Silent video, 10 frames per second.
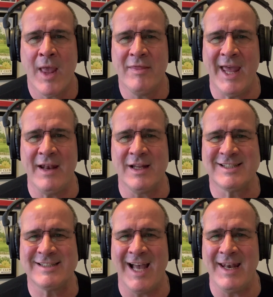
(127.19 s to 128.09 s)
Then the
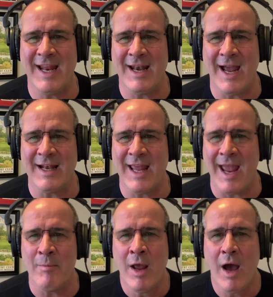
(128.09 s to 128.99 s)
Sunday night
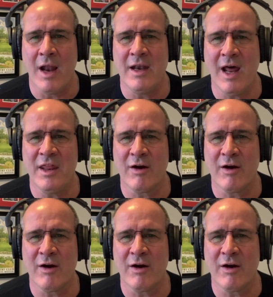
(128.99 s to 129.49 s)
game, another